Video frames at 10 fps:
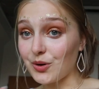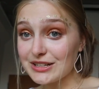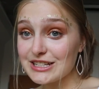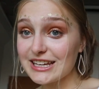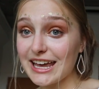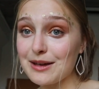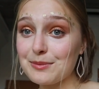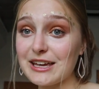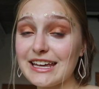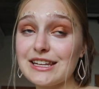going to
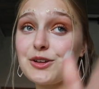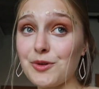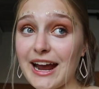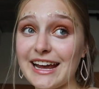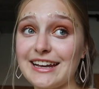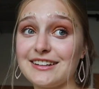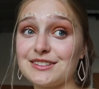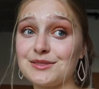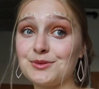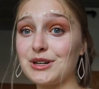the game in the
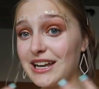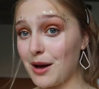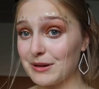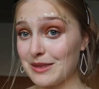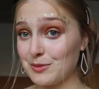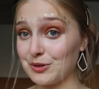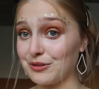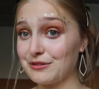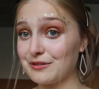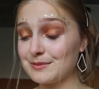rain would not be the
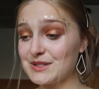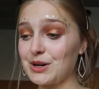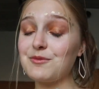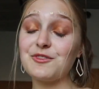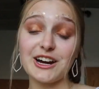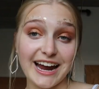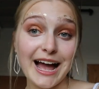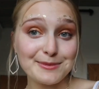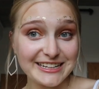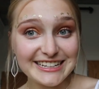move. So I'm very
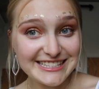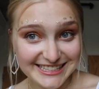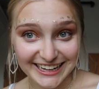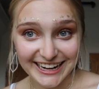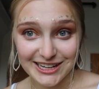happy that it's sunny